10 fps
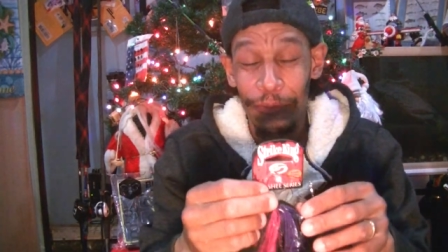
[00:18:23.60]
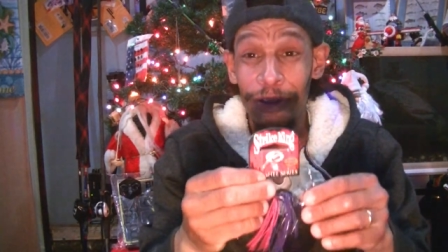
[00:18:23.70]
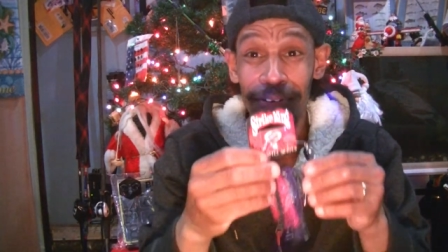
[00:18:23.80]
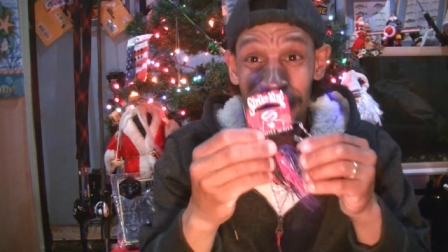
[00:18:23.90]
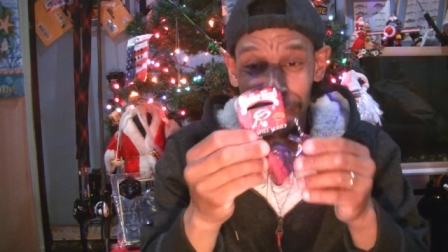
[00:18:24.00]
the
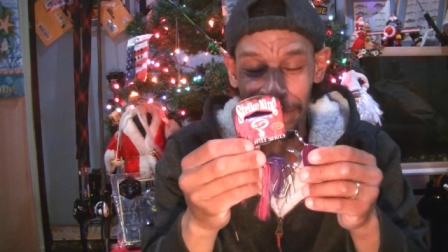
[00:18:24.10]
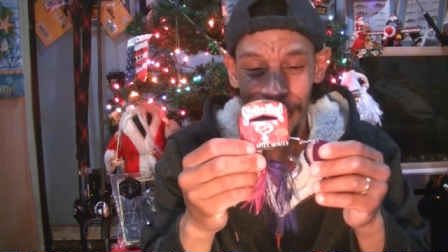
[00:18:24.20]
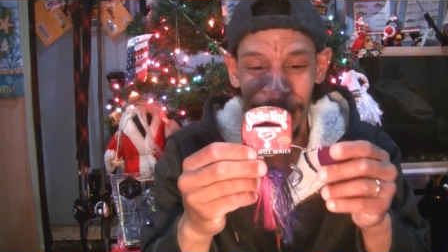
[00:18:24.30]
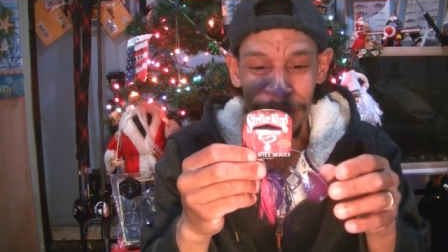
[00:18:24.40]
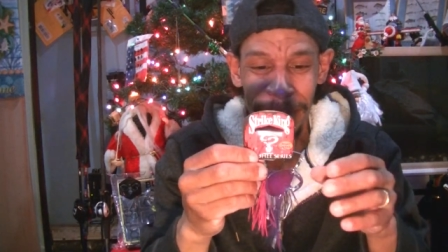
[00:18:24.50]
wonders of,
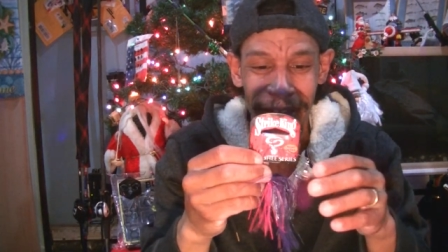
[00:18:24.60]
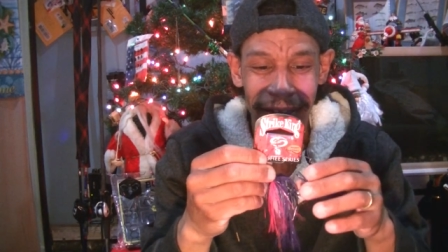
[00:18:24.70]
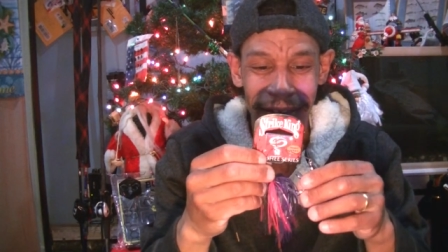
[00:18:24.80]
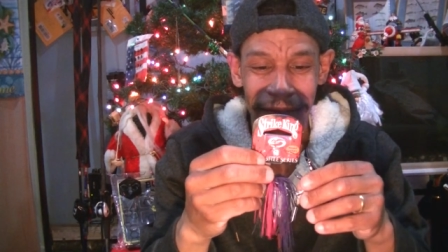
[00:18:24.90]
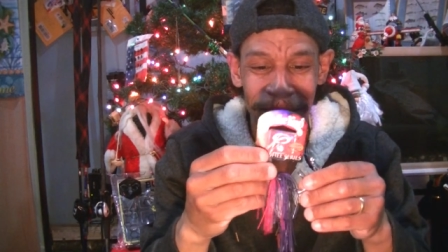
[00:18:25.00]
of, uh,
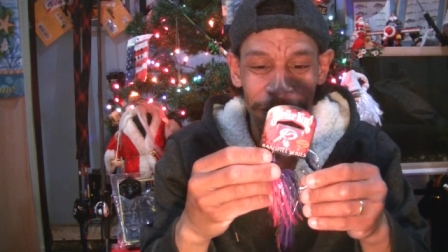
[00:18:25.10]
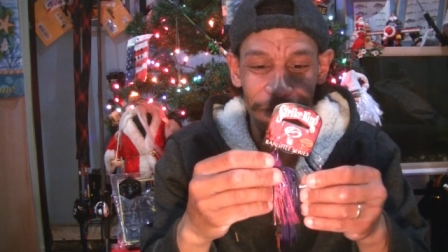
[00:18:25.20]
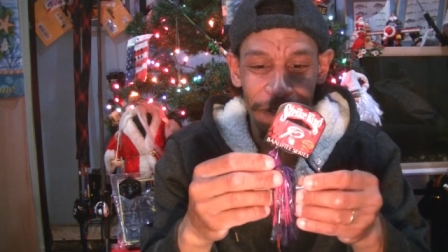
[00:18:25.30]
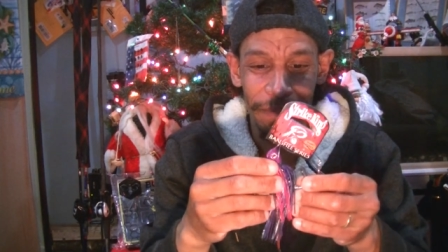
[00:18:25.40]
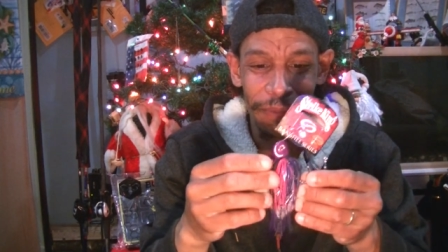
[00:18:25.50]
of,
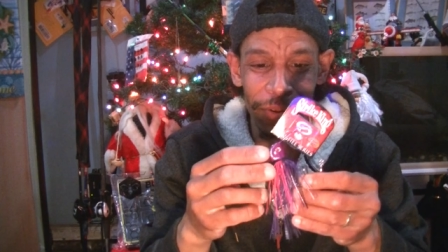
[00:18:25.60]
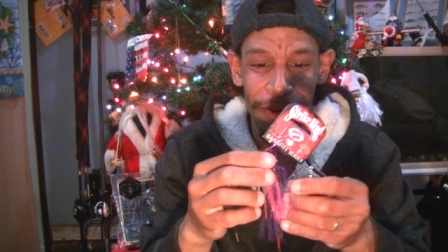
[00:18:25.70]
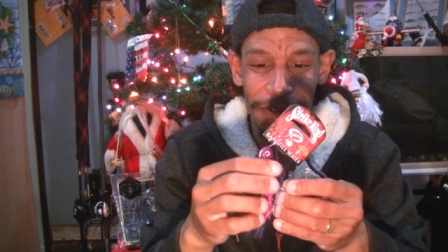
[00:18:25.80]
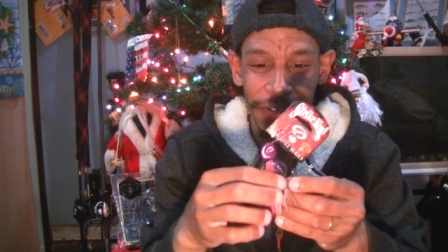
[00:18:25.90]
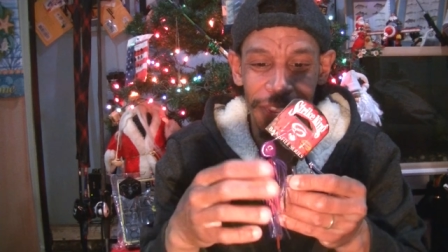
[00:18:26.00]
of,
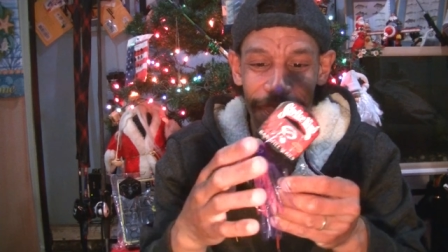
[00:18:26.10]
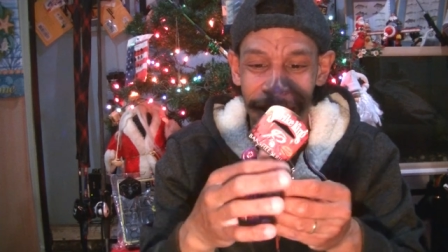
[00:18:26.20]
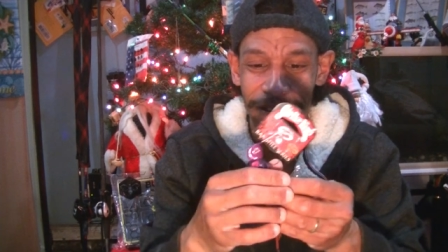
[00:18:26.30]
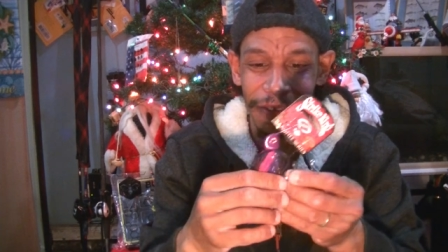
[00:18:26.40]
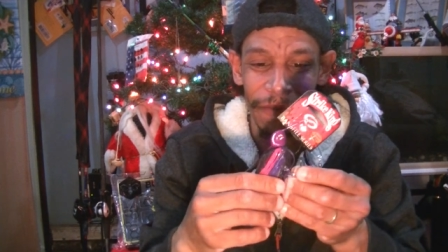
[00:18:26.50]
computers and,
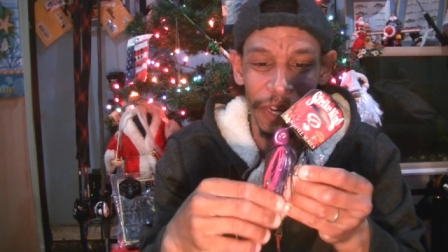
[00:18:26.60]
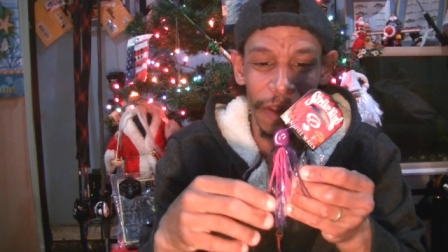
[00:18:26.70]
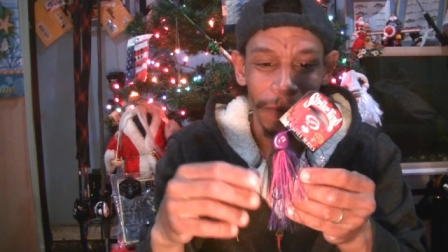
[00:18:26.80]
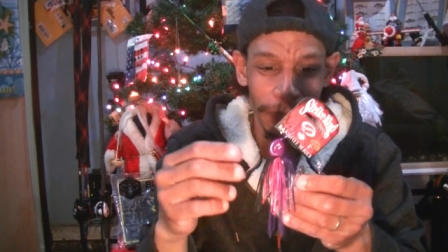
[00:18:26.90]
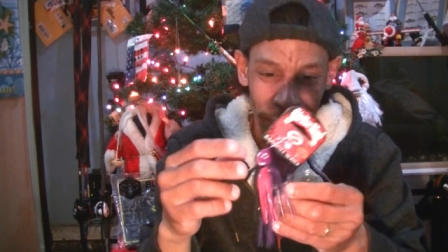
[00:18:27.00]
and uh, video.